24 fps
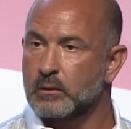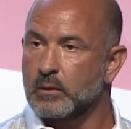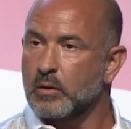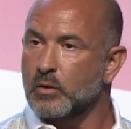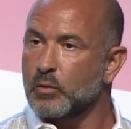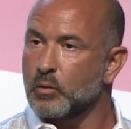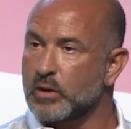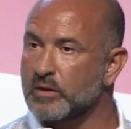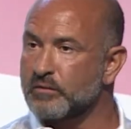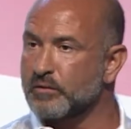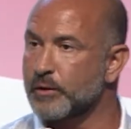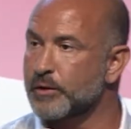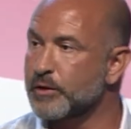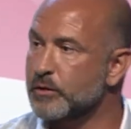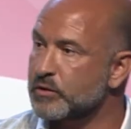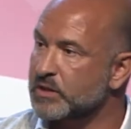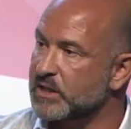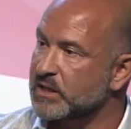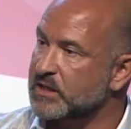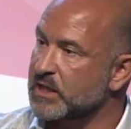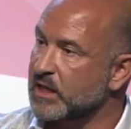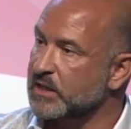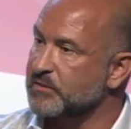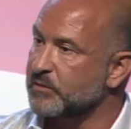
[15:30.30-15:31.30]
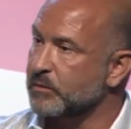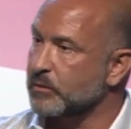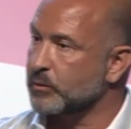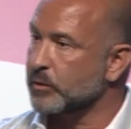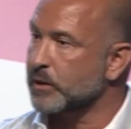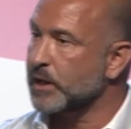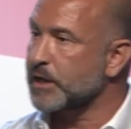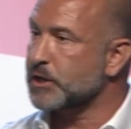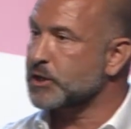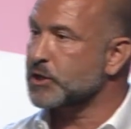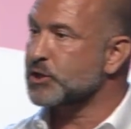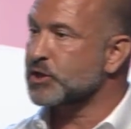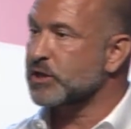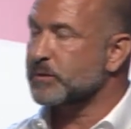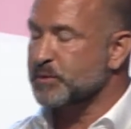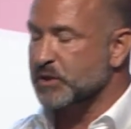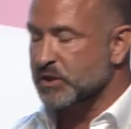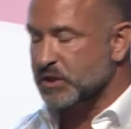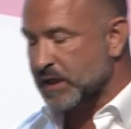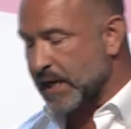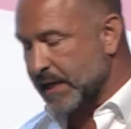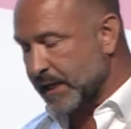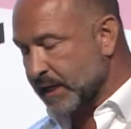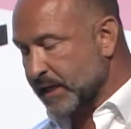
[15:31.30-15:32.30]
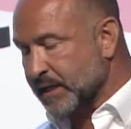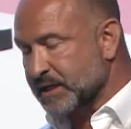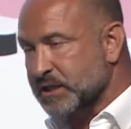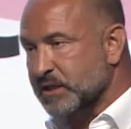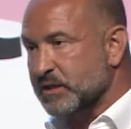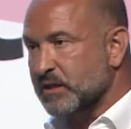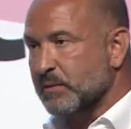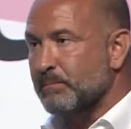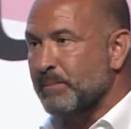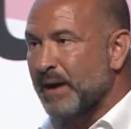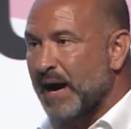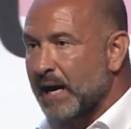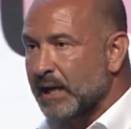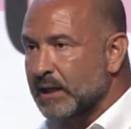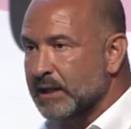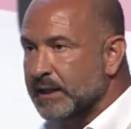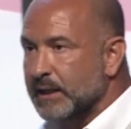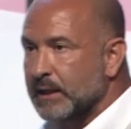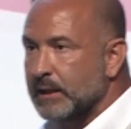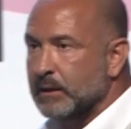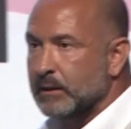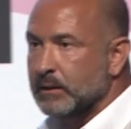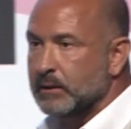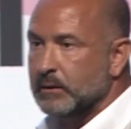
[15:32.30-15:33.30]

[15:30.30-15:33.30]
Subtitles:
One of our new successful relationships is taking us into Bali.